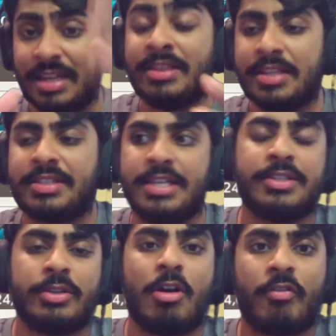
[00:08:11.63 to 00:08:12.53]
in this
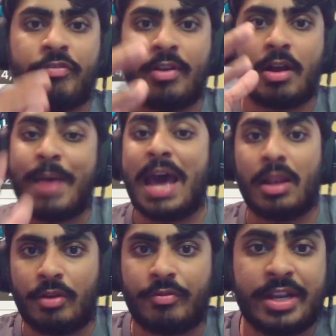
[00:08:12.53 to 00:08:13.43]
season of uh,
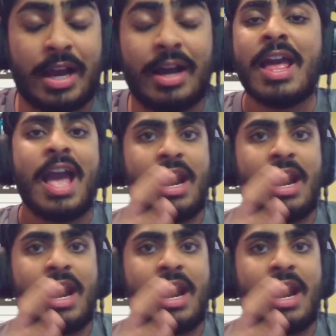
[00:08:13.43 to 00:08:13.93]
Battle Arena,